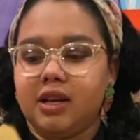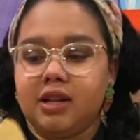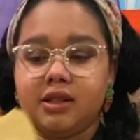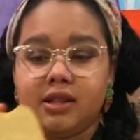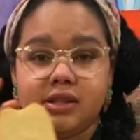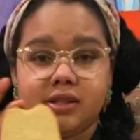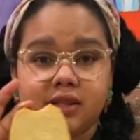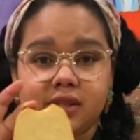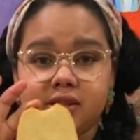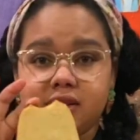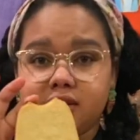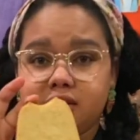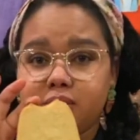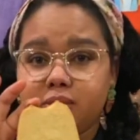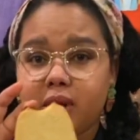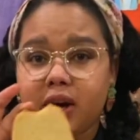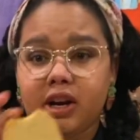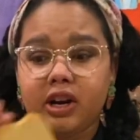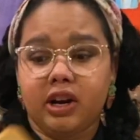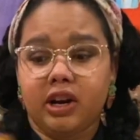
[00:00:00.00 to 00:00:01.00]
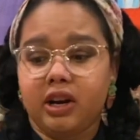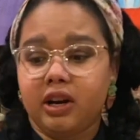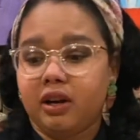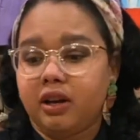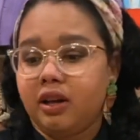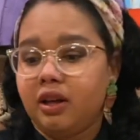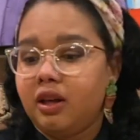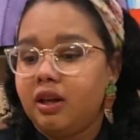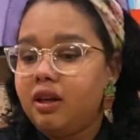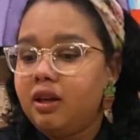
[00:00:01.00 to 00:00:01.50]
This is a
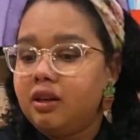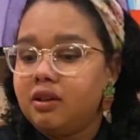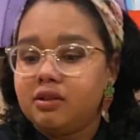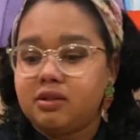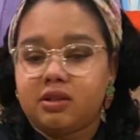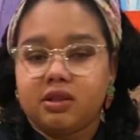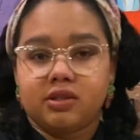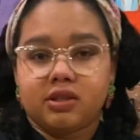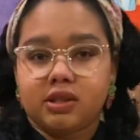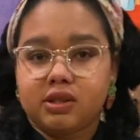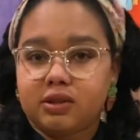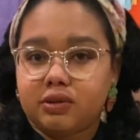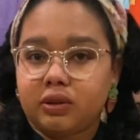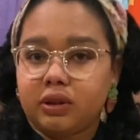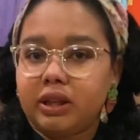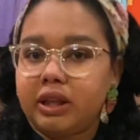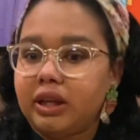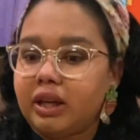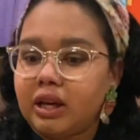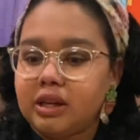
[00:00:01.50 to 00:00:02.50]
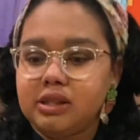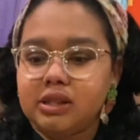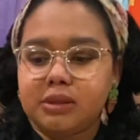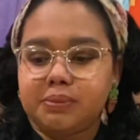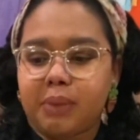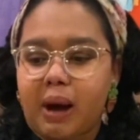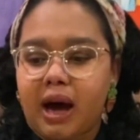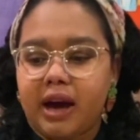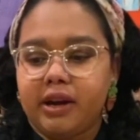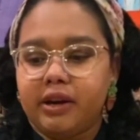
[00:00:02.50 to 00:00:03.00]
sweater. So just really get
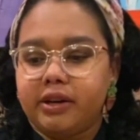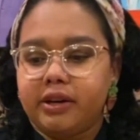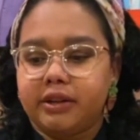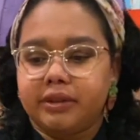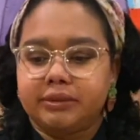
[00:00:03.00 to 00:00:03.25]
inspired